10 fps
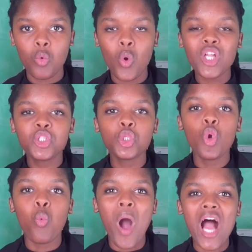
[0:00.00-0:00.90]
What do
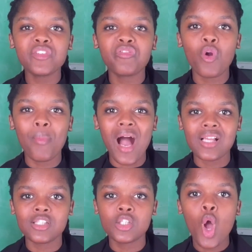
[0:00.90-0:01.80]
you want from
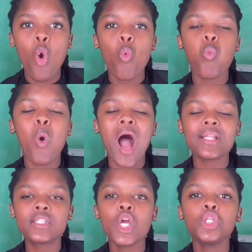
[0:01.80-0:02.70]
us?
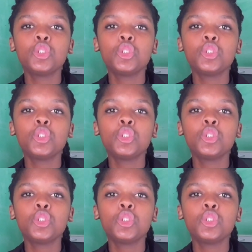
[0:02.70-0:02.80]
What